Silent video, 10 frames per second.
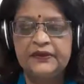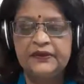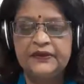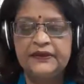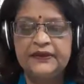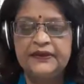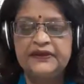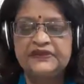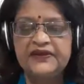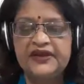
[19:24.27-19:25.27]
he
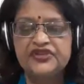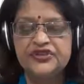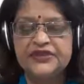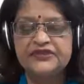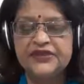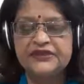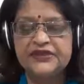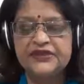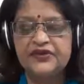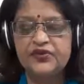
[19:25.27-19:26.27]
is flashily dressed
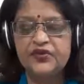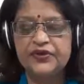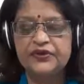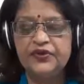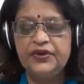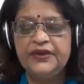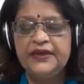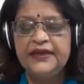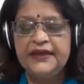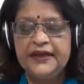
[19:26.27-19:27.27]
in an overcoat
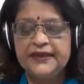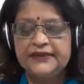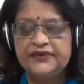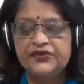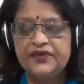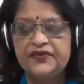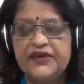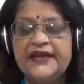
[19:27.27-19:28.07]
and a soft hat.